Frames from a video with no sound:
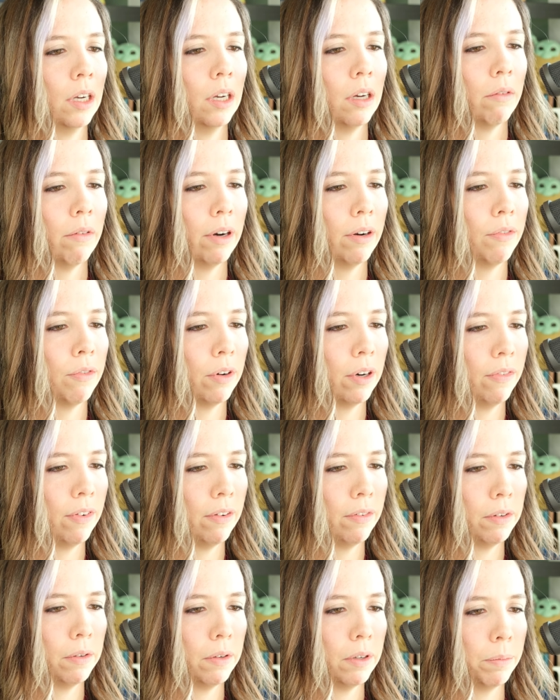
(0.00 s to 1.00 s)
write a
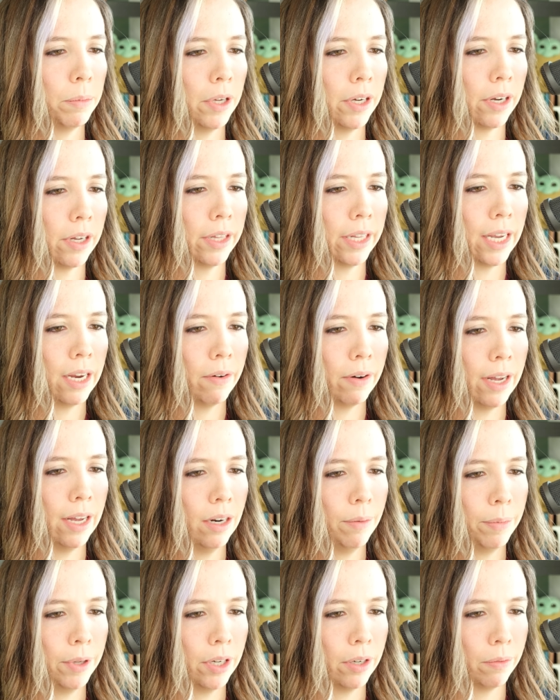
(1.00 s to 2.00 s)
4,500 word blog on the keyword, how
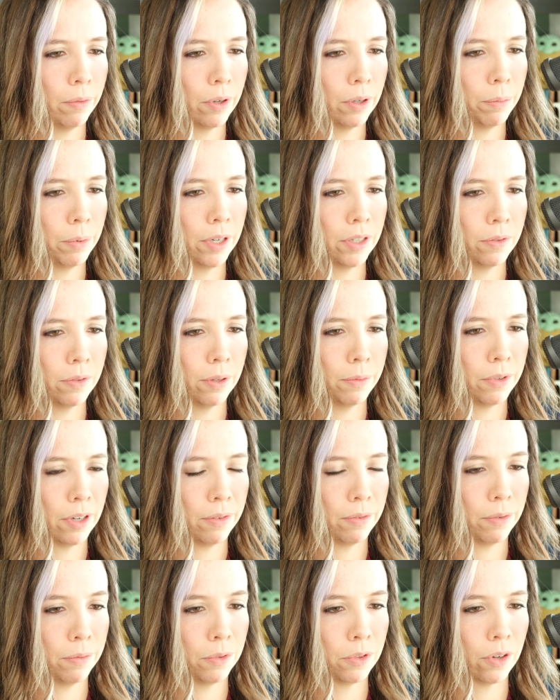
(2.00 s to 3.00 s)
to build a WordPress website
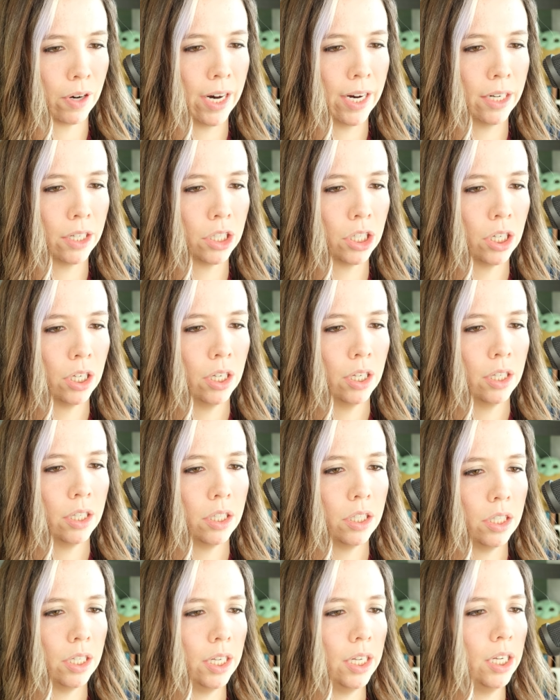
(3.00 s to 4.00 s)
from scratch.
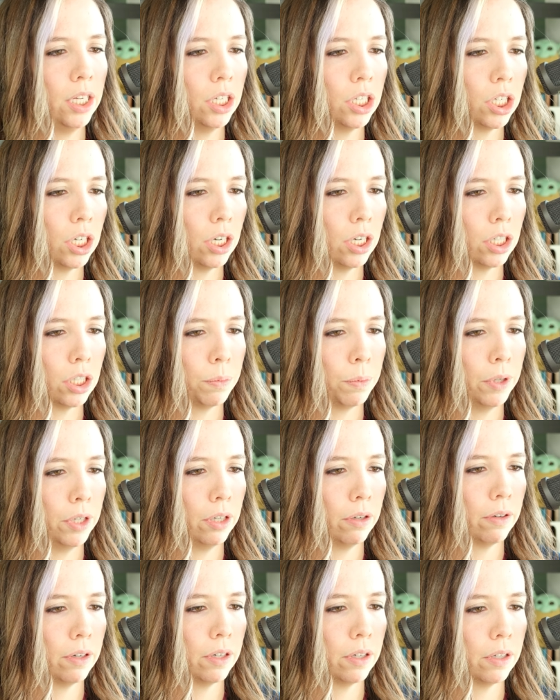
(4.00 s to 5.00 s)
Teach
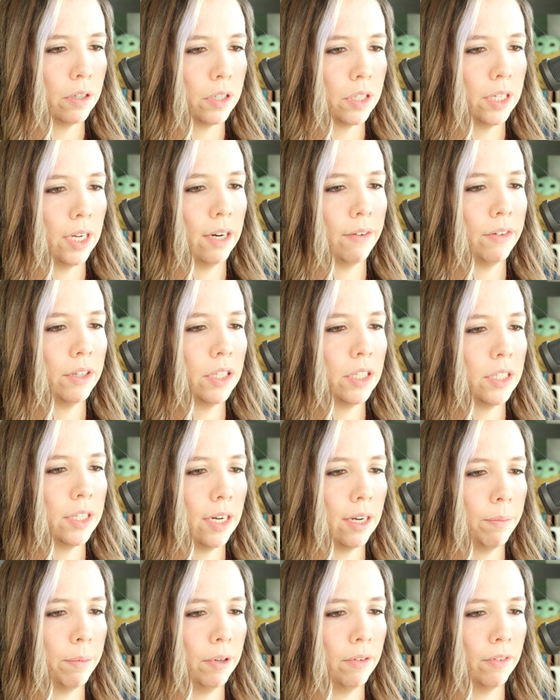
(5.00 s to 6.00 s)
entrepreneurs every
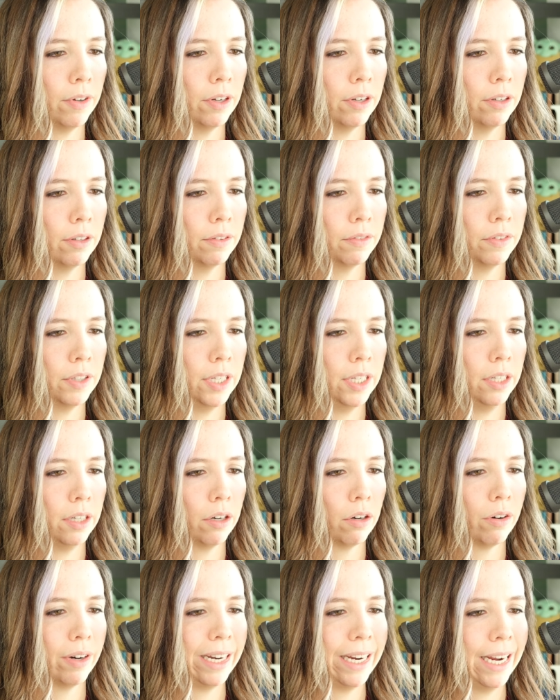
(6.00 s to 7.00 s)
step involved in
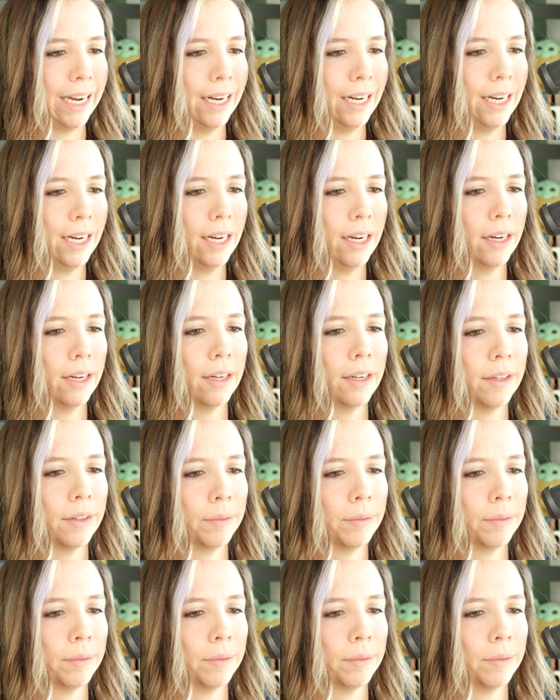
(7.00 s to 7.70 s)
creating